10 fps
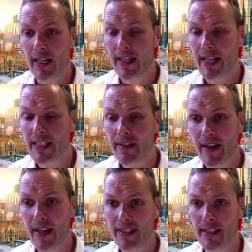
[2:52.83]

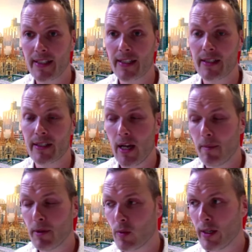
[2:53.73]
interfaces
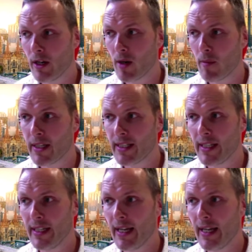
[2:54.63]
between RMIT